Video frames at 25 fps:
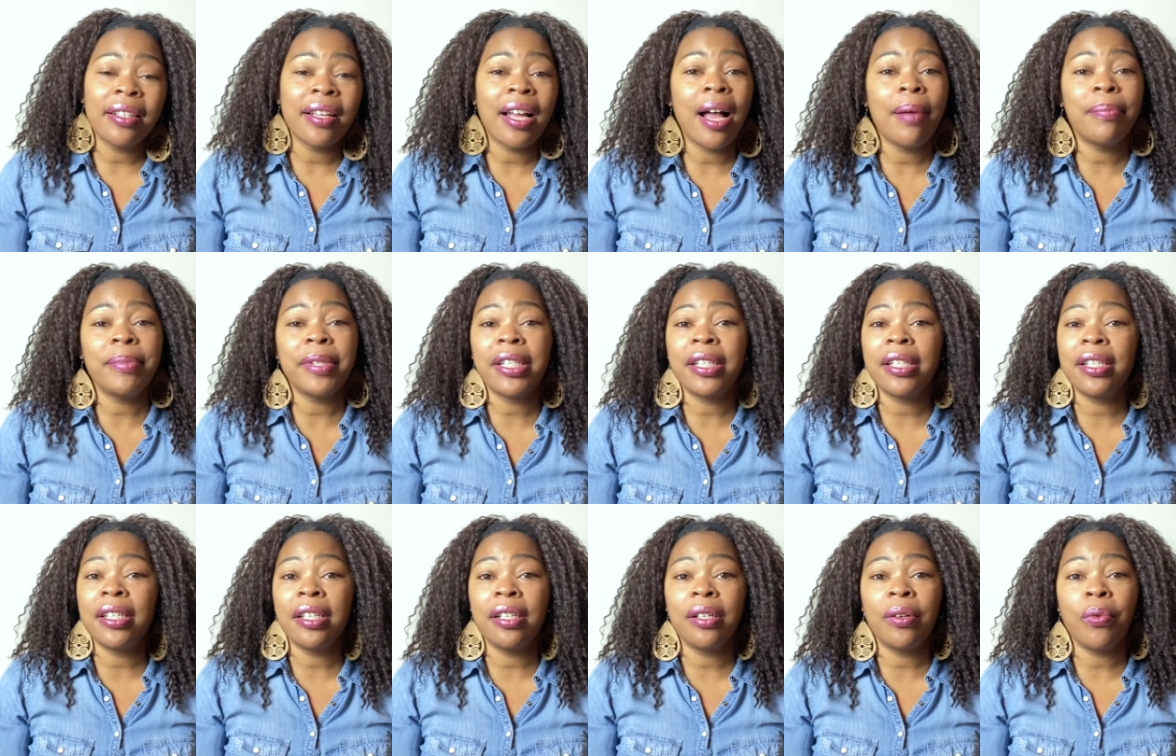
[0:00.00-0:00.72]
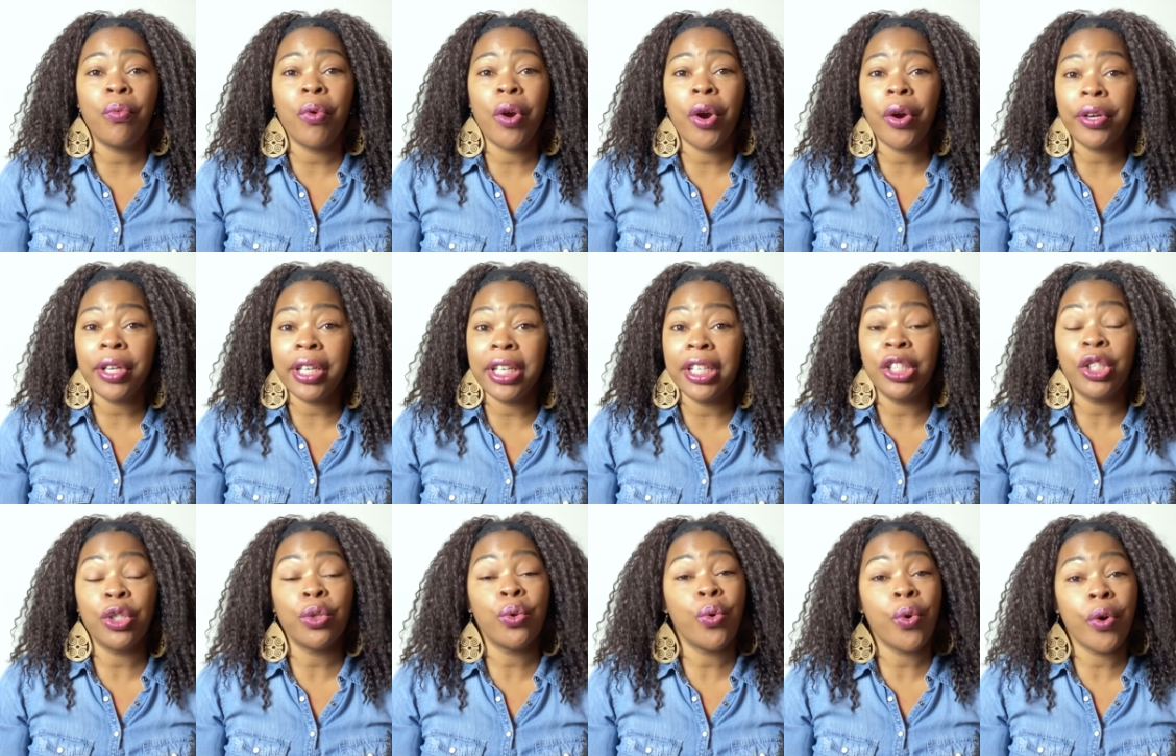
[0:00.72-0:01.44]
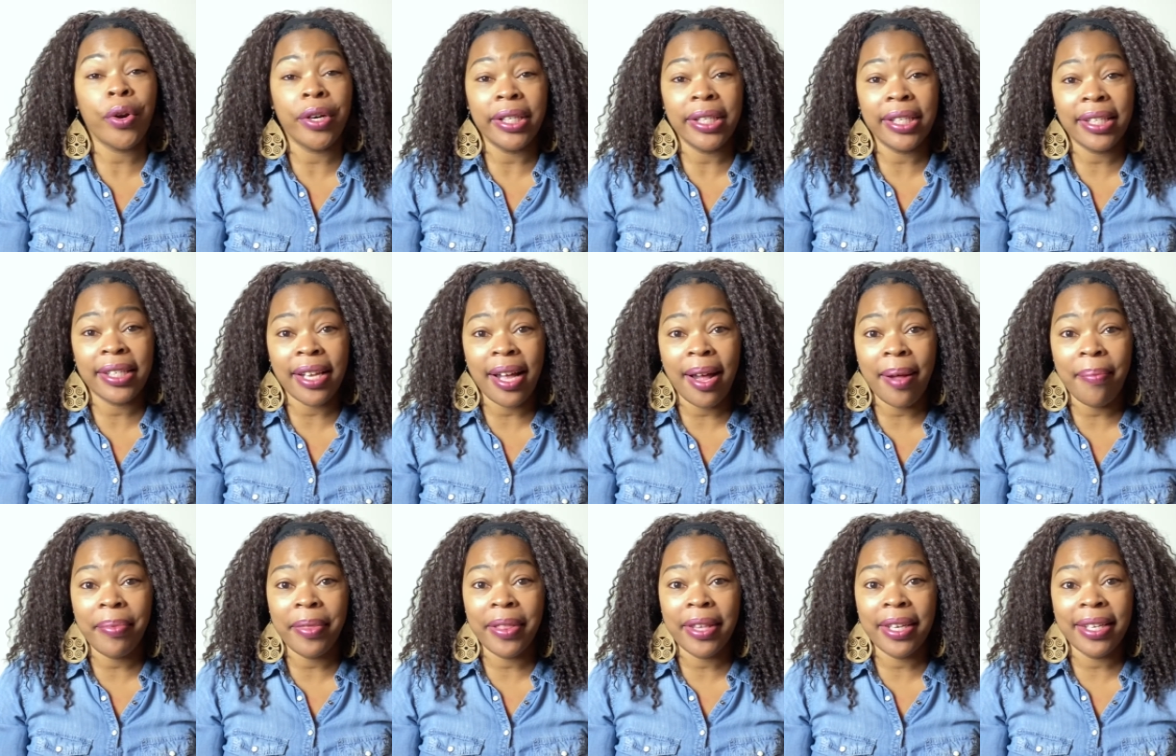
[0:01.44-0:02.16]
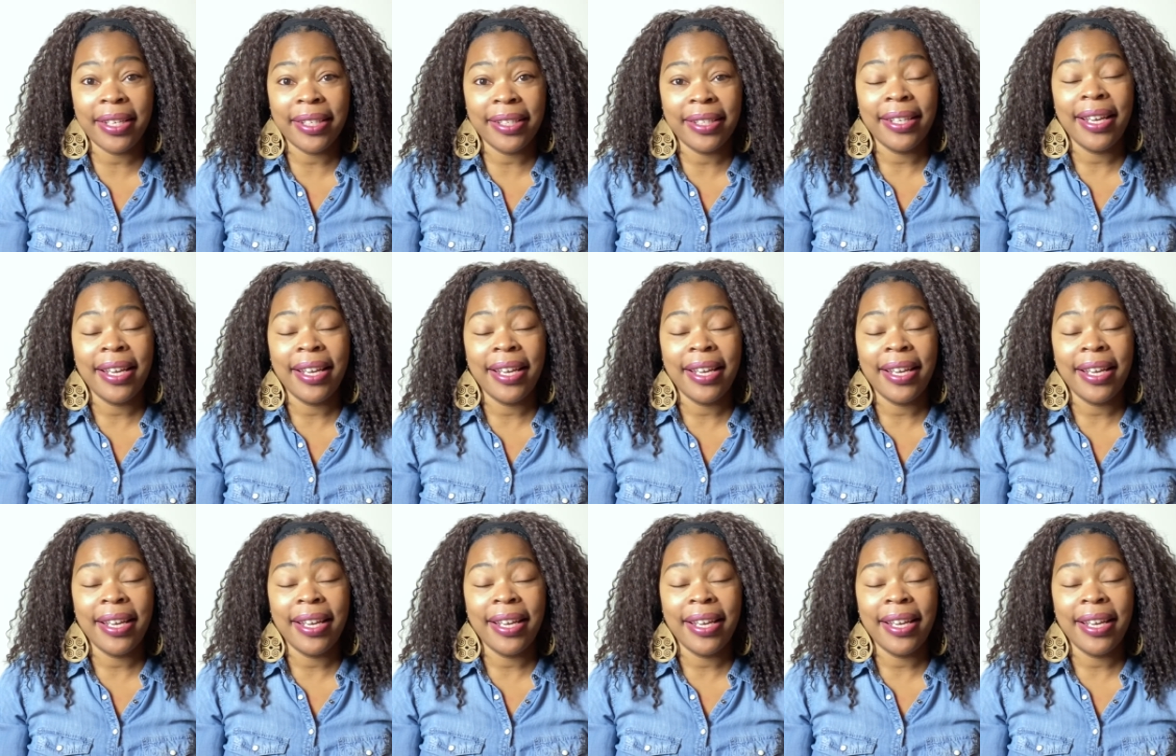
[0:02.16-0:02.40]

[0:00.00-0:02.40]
I'm still working towards something.